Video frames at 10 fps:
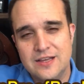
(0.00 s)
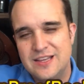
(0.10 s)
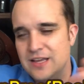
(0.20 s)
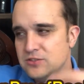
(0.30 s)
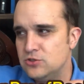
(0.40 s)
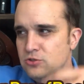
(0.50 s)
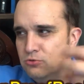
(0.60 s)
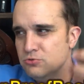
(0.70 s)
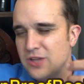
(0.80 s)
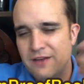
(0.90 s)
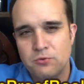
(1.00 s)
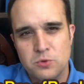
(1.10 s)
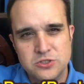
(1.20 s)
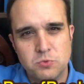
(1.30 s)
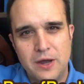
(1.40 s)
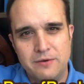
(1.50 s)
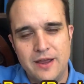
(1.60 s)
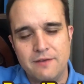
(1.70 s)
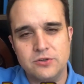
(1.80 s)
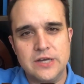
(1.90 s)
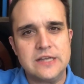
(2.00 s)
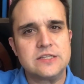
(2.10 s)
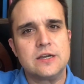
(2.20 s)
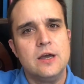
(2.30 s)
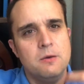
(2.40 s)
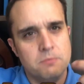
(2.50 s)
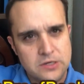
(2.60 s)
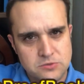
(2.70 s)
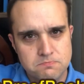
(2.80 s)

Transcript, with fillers: It's used every once in a while in advertising, but it's